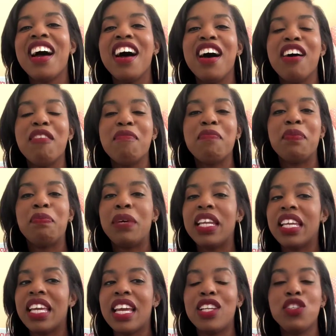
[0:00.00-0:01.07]
But
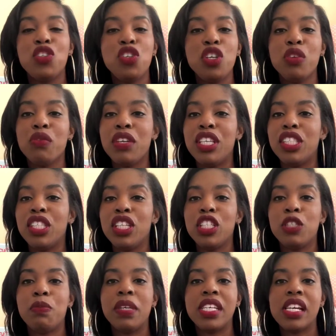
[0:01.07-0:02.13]
again, do your
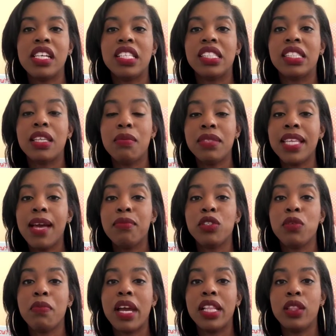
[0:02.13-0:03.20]
research, because sometimes
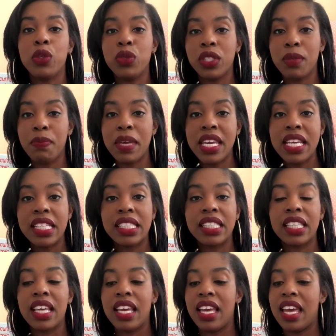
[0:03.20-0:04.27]
you might lose a piece
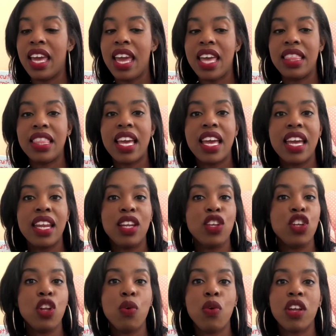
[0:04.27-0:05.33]
and then
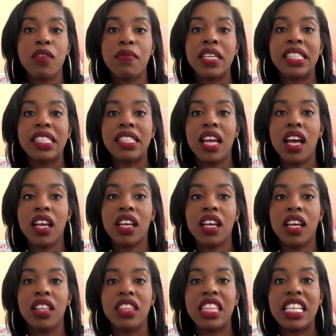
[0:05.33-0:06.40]
you don't want to be stuck
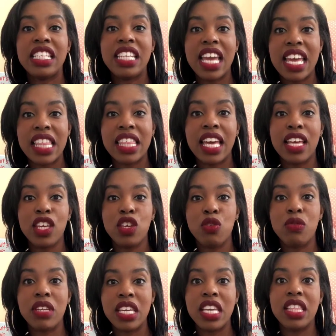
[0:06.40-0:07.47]
the day that
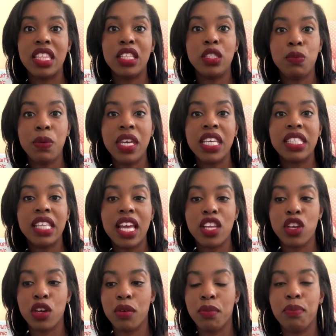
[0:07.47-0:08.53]
you need this piece and
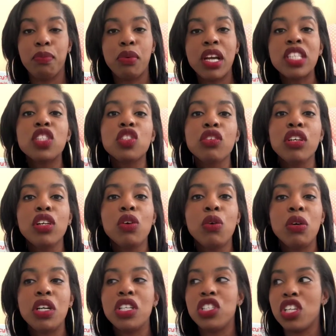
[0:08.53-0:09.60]
your breasts are
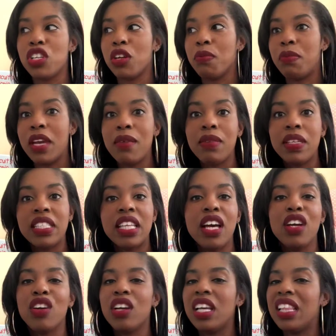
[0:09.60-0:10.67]
engorged and your baby's
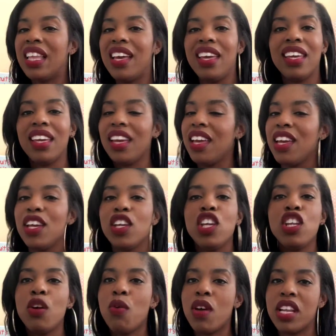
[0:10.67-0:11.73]
hungry. Like, you
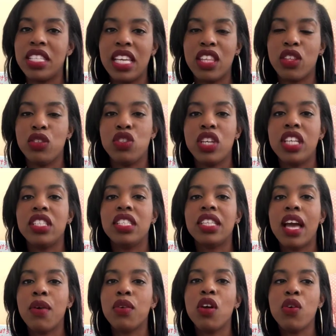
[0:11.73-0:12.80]
don't want to take those chances.
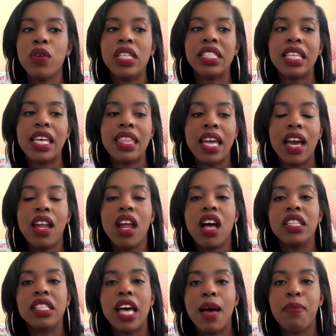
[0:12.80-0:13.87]
I would always say that
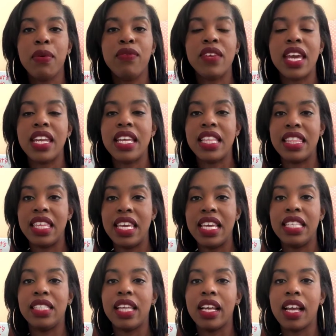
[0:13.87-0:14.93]
on top of getting
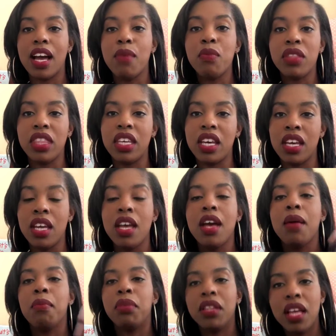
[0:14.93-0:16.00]
these that come with the
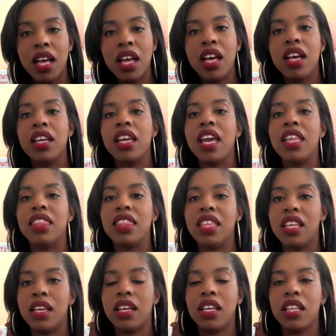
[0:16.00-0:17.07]
plug and
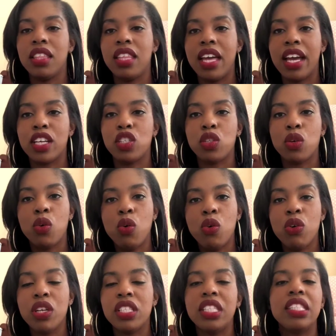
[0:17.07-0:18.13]
the extra
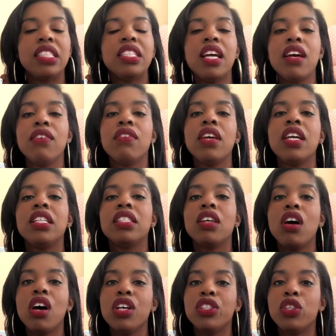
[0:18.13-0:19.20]
cords and stuff, to
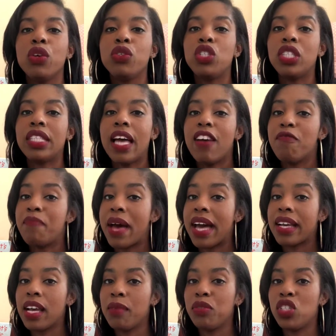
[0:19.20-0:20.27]
also just have
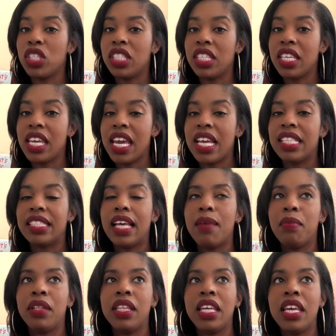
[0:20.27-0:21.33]
backups just in case. I
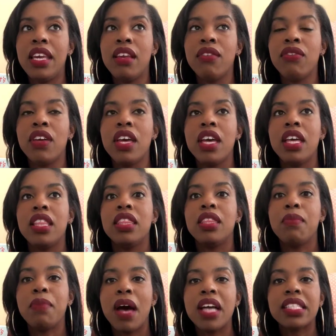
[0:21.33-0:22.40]
believe
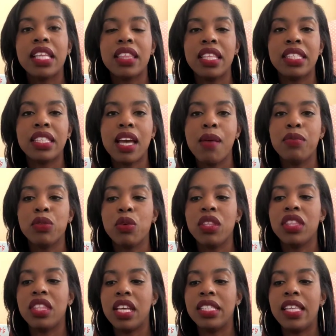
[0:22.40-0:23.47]
the box that this comes
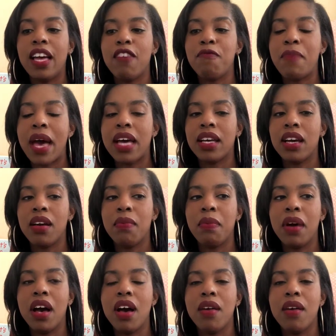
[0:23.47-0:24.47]
with does have backup